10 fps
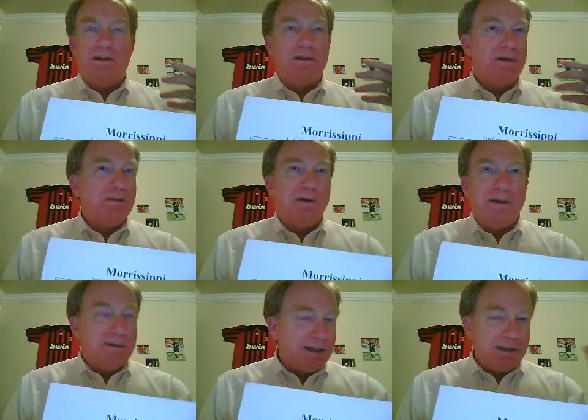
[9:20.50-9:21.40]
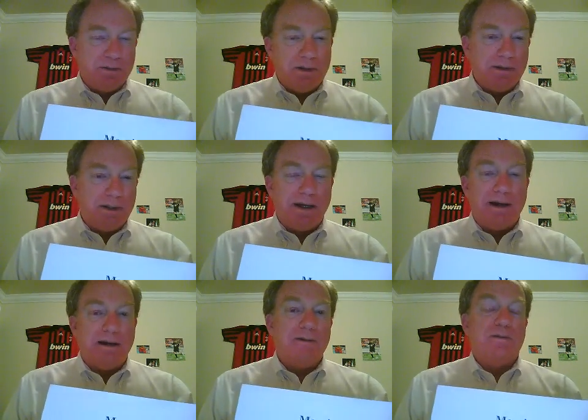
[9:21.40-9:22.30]
but the Green Party only gets one
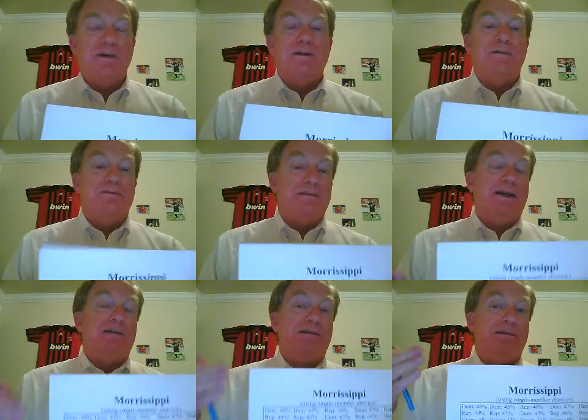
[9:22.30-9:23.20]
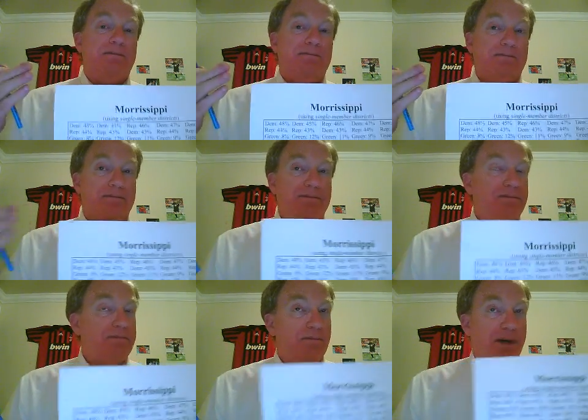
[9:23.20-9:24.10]
guy. Well, that's
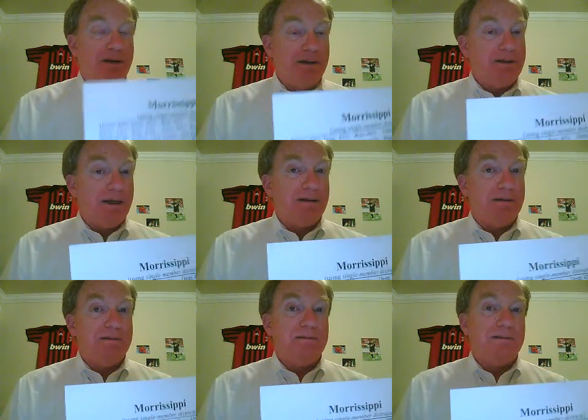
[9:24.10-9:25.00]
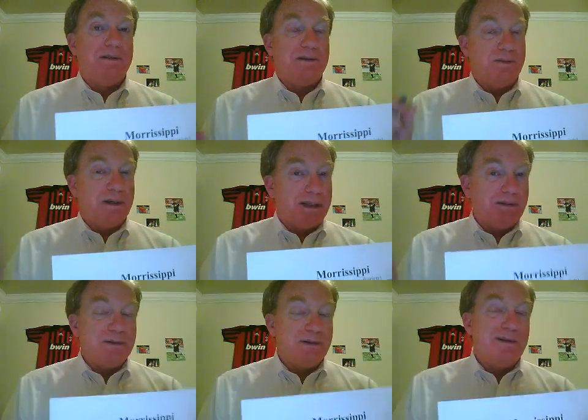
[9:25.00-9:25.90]
better than nothing. There's a big
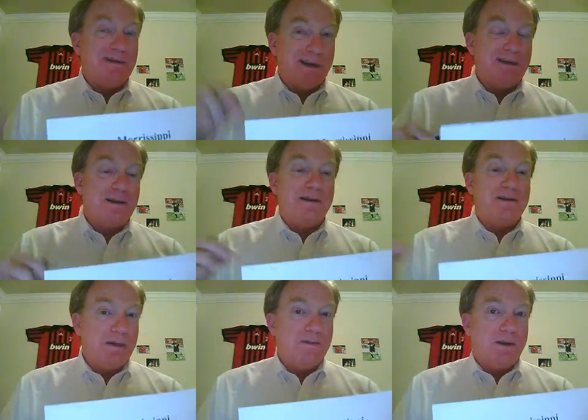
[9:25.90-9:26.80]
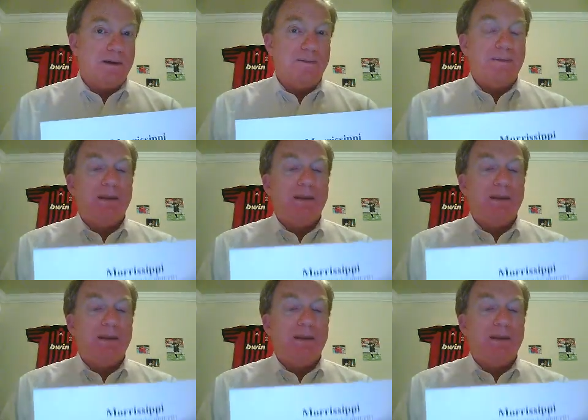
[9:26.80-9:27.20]
difference between nothing and something.